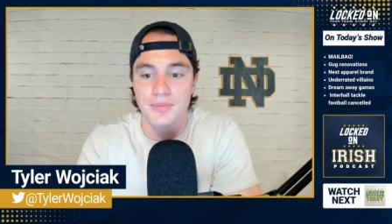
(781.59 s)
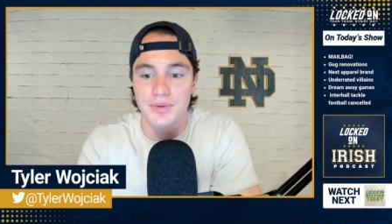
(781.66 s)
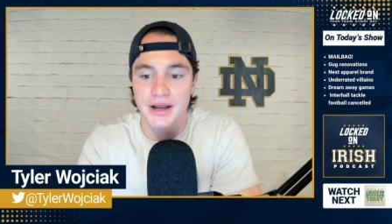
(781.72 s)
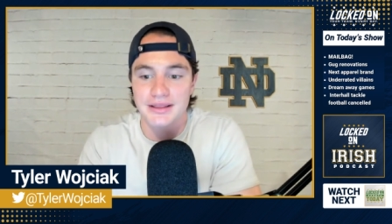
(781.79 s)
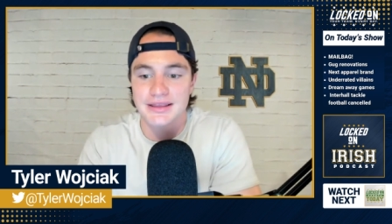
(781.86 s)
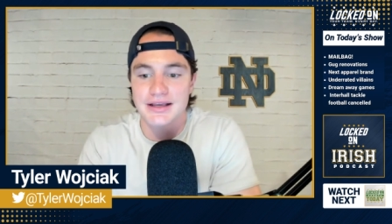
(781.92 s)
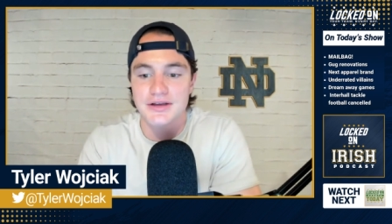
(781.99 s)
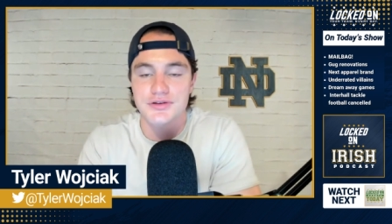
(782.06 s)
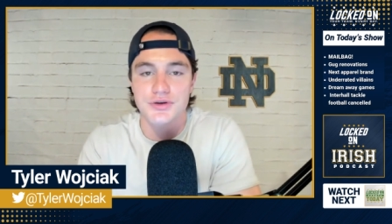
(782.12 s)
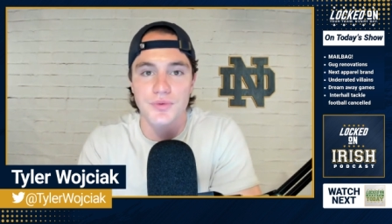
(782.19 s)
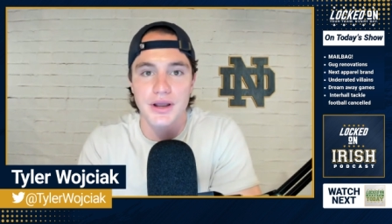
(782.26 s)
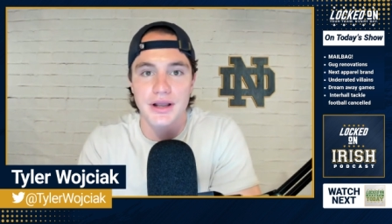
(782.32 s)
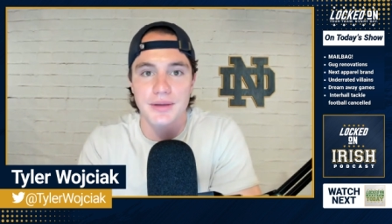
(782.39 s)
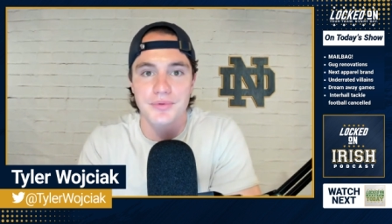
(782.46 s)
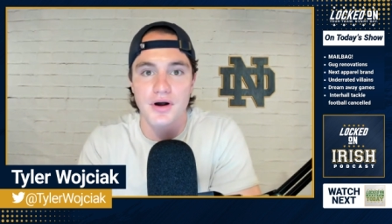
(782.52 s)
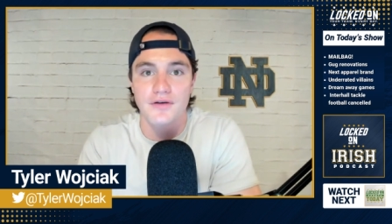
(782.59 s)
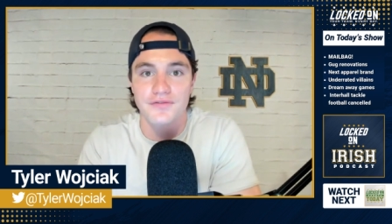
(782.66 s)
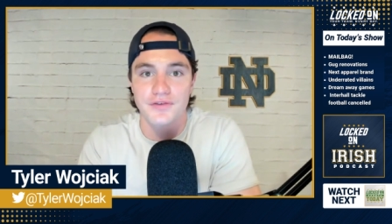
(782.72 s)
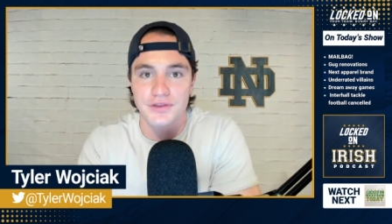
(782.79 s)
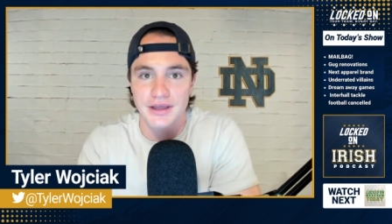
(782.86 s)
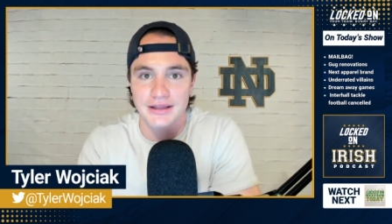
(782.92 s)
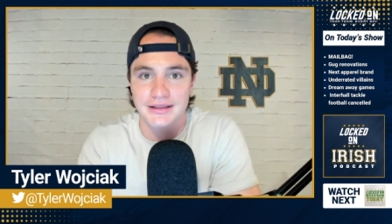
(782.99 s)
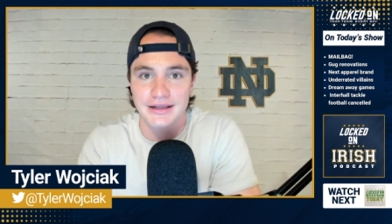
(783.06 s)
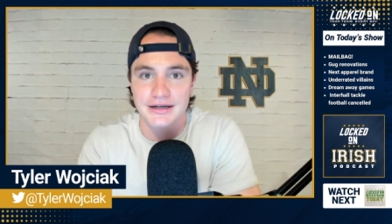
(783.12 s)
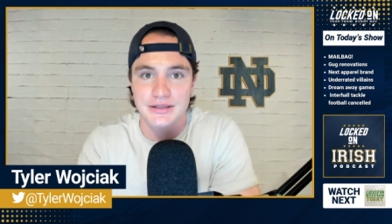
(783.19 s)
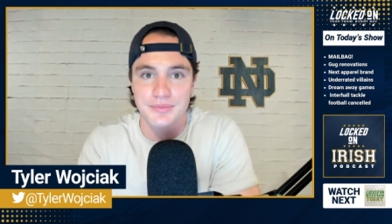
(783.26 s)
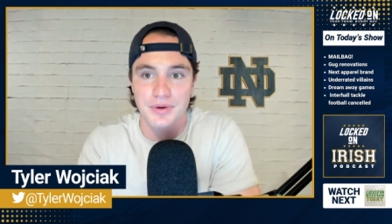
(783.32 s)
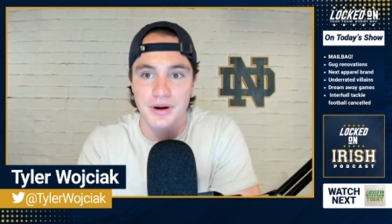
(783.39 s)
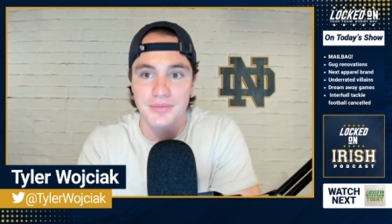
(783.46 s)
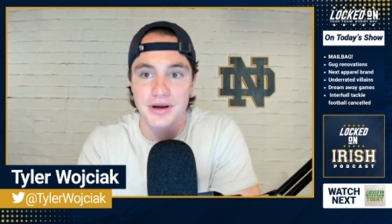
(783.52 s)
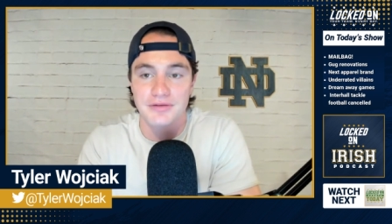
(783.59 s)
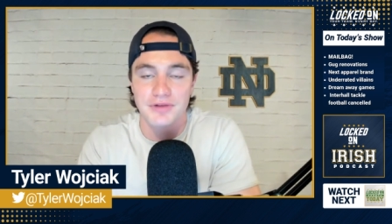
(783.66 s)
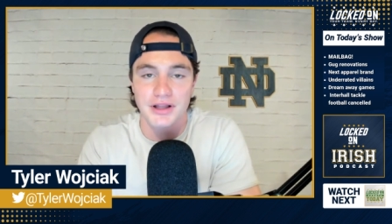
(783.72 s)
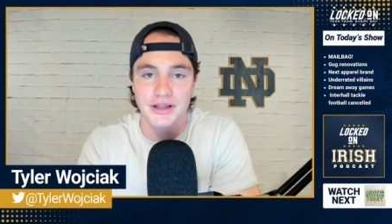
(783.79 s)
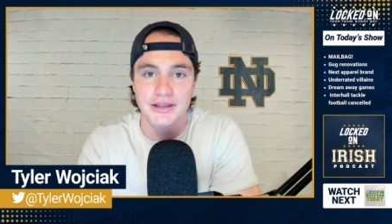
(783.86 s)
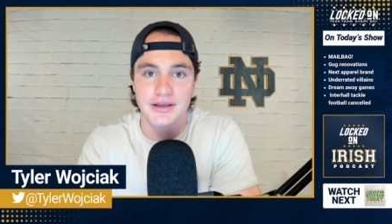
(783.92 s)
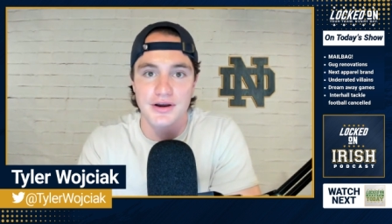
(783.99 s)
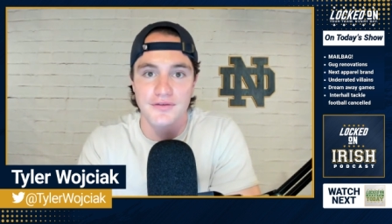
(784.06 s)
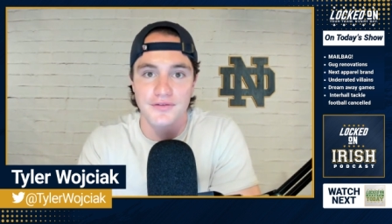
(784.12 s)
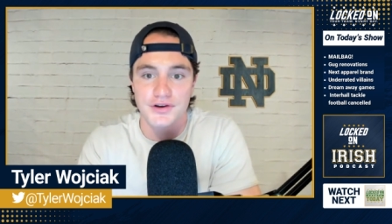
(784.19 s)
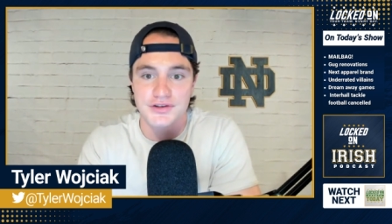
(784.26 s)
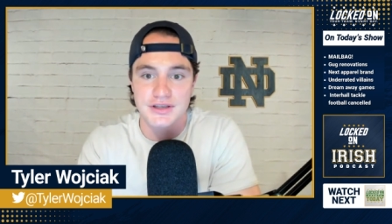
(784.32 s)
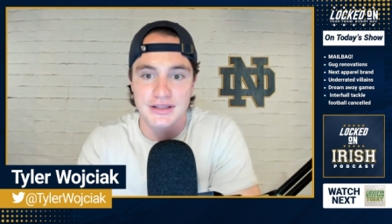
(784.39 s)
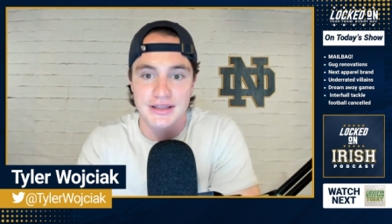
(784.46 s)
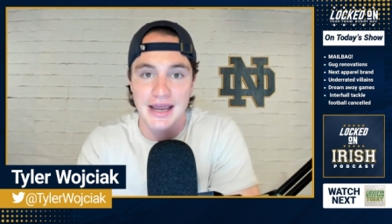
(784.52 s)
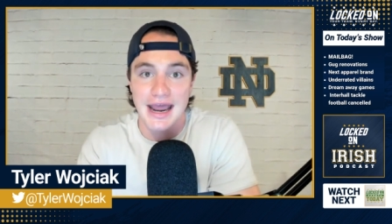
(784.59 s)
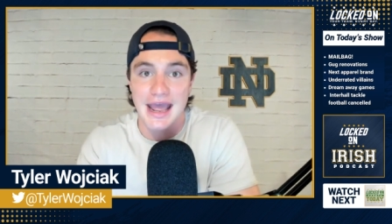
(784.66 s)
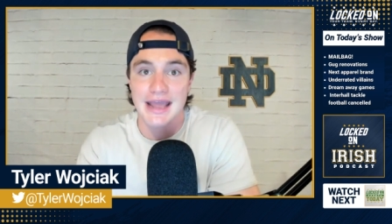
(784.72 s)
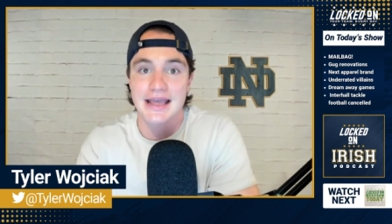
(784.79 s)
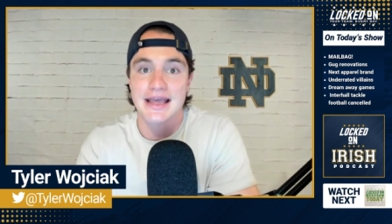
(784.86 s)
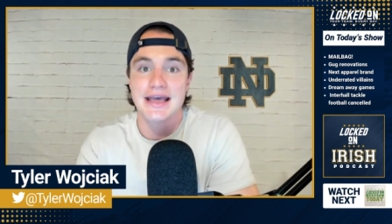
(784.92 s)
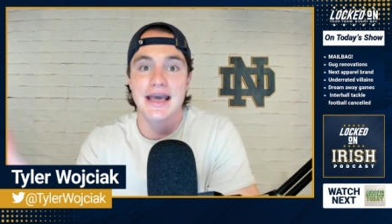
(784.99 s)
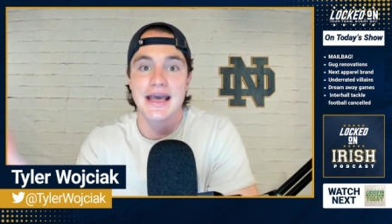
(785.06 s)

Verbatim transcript: But I think it was a wake-up call for the athletic department and really the university that, hey,